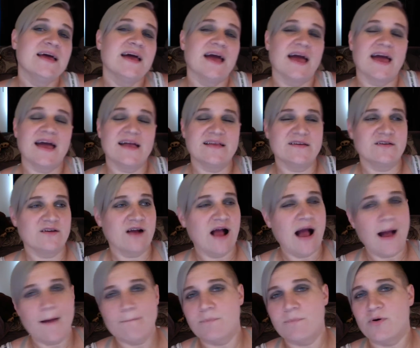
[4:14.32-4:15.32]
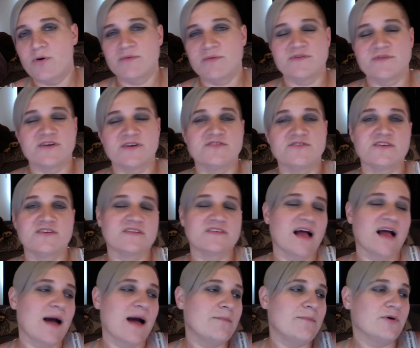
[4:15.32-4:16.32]
and you're on point with your exercise,
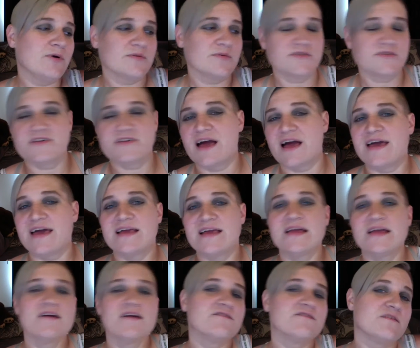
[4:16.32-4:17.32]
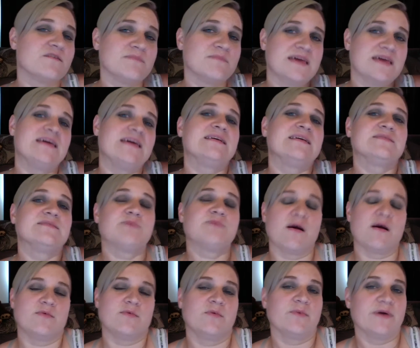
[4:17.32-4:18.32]
you're on point with your diet, for me is
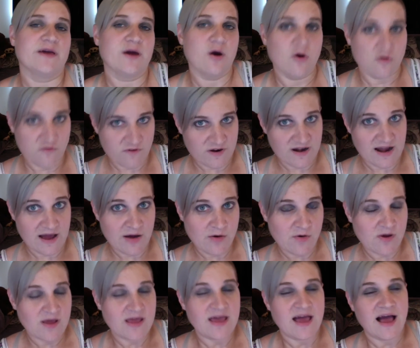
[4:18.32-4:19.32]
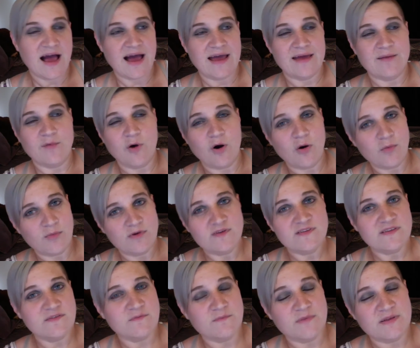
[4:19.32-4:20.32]
probably over now. I am
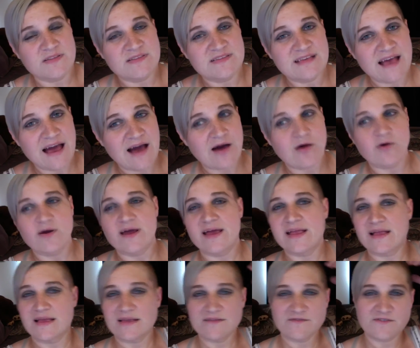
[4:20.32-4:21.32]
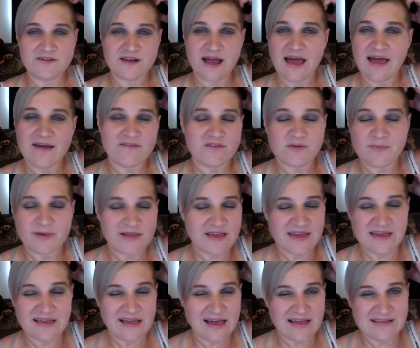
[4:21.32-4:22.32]
almost 7 months out, and for not
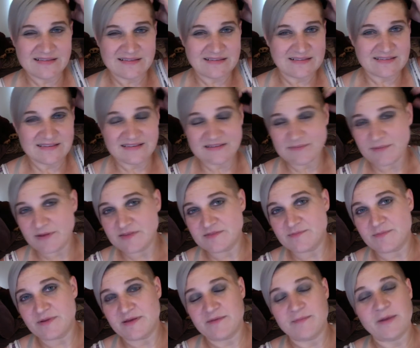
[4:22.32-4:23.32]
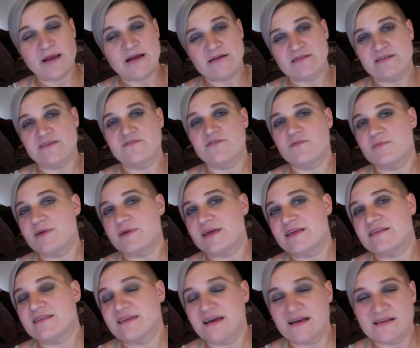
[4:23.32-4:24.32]
everybody it ends at 6 months, but apparently for me
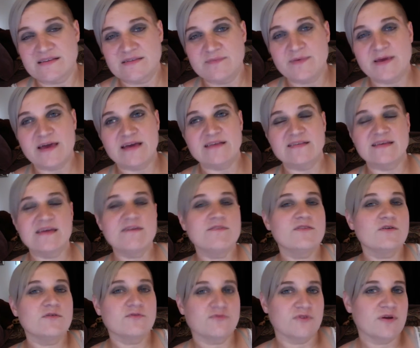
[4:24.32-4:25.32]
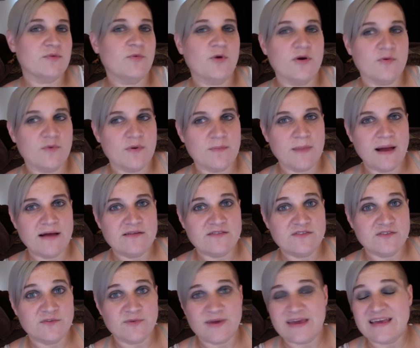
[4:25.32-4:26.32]
it does, because even though 3.1 pounds
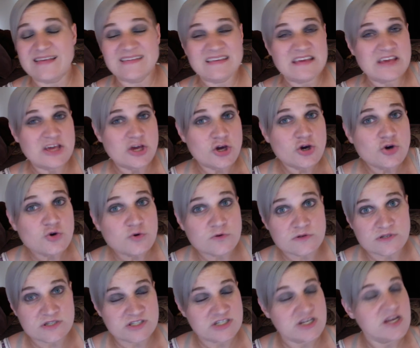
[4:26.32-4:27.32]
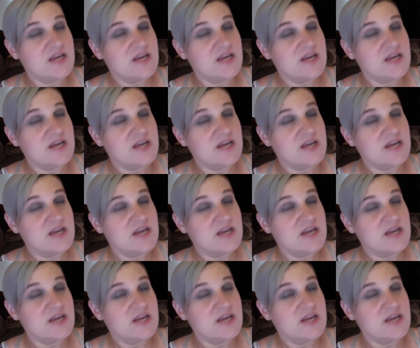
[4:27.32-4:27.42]
for the week is huge